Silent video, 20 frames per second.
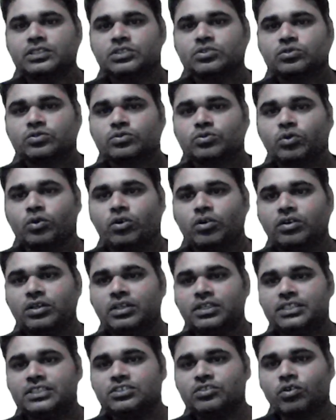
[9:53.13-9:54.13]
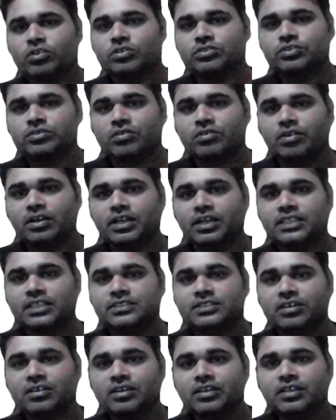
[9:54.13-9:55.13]
So it is also called as
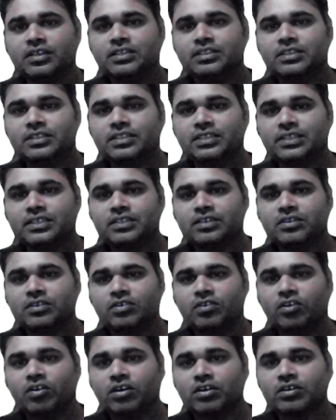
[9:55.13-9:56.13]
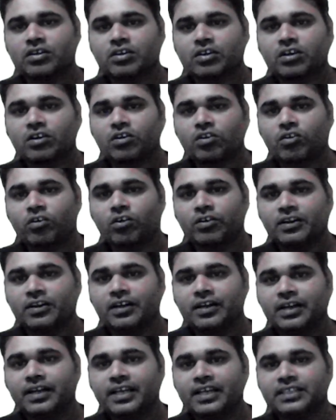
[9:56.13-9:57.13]
the thick or
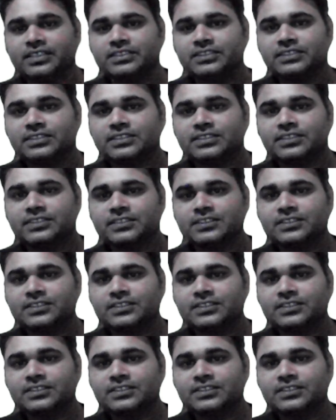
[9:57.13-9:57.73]
condensed.